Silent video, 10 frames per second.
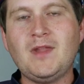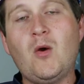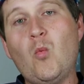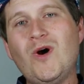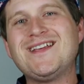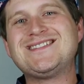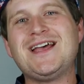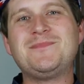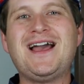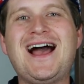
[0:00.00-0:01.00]
What is
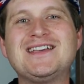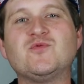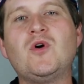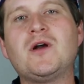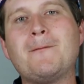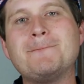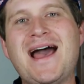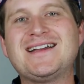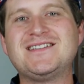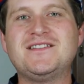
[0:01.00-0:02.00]
up, guys? Welcome
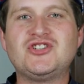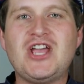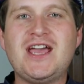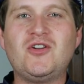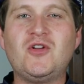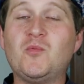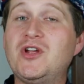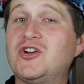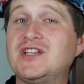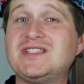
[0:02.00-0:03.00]
back to the channel, and we
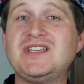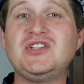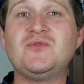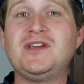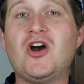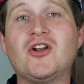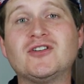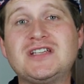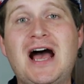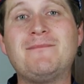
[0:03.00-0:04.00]
are continuing on
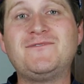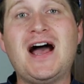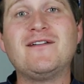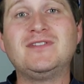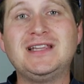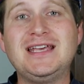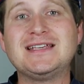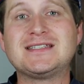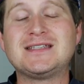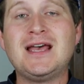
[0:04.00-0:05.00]
our top five
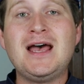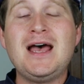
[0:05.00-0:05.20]
list